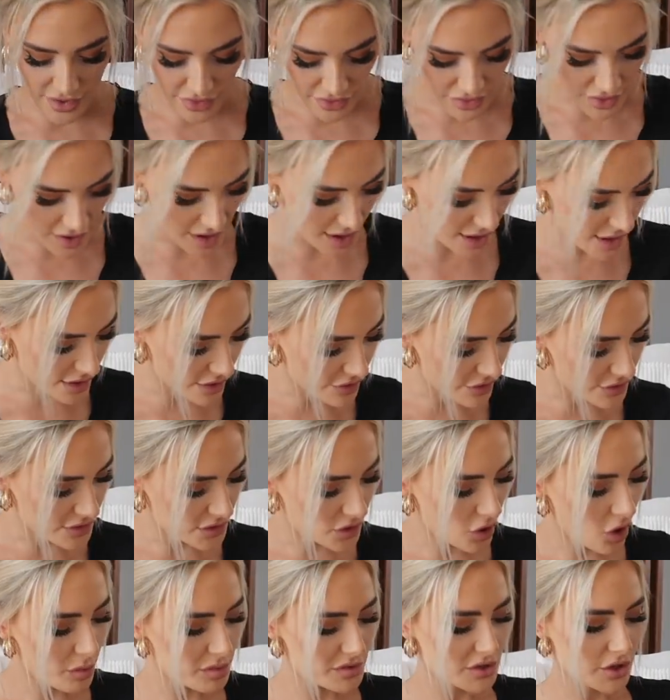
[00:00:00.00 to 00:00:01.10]
And then the
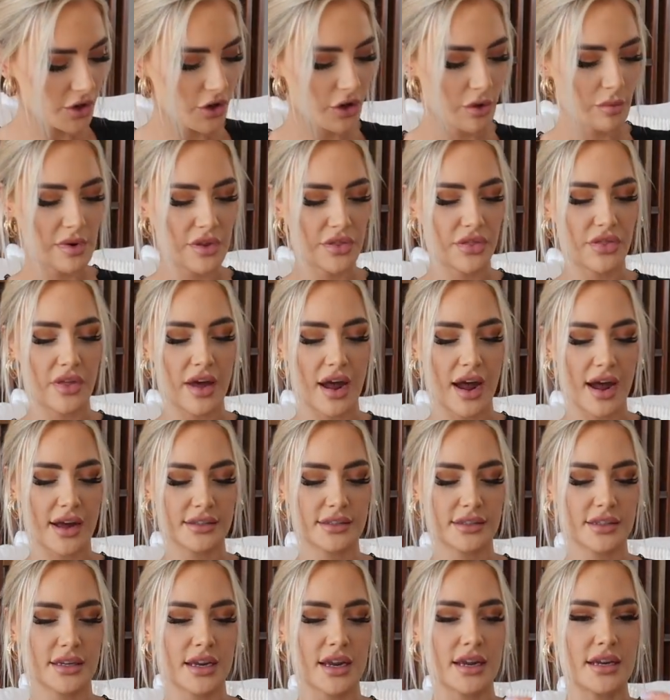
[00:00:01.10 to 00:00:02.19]
top to go with
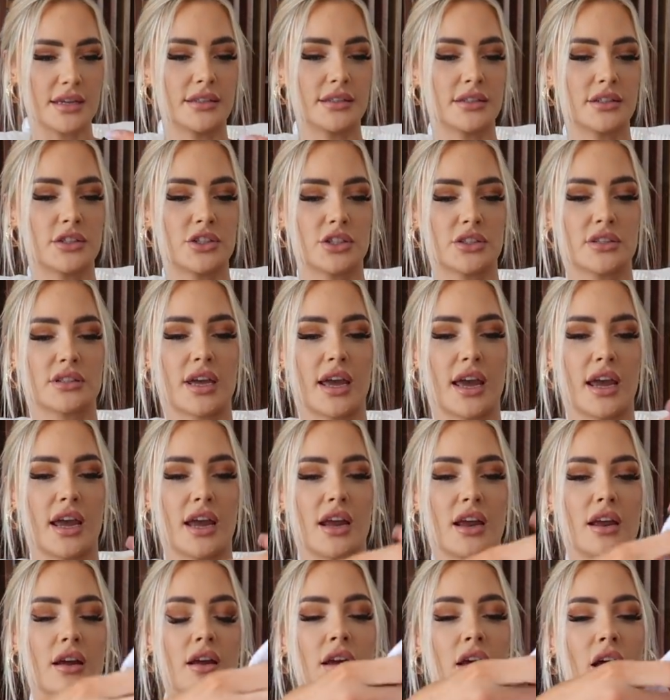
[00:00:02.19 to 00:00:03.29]
that is just
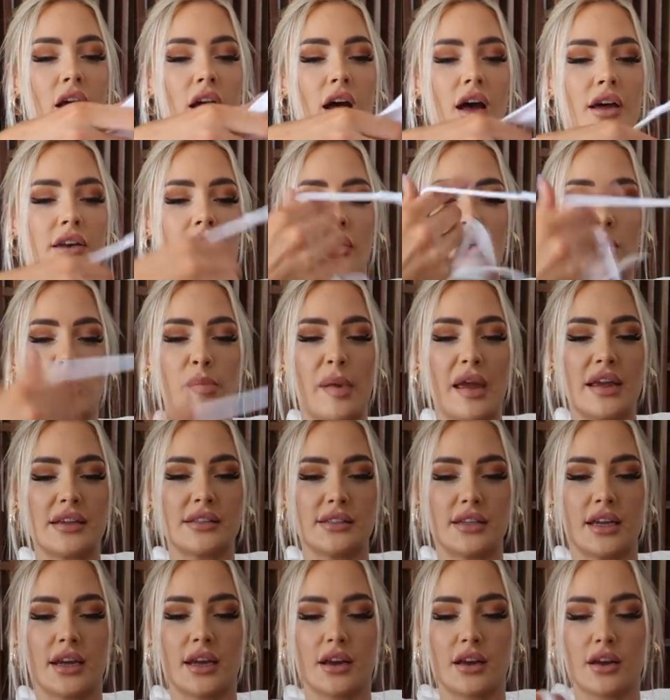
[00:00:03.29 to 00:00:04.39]
a another
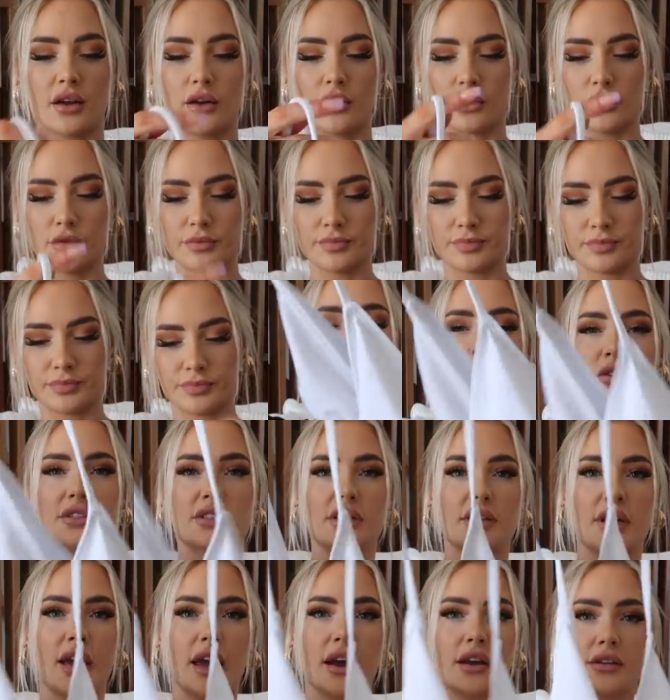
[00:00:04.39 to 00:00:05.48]
basic oh,
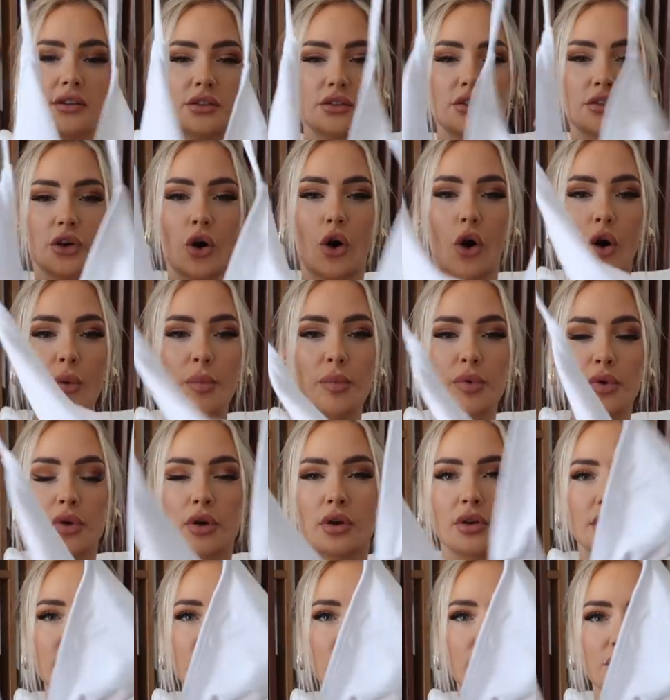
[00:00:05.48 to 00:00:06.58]
halter neck top
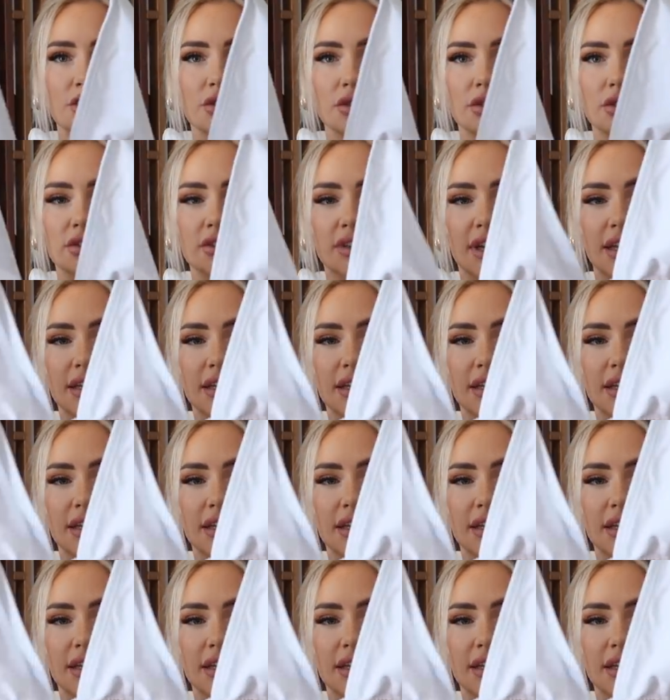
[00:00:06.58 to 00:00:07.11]
so it just looks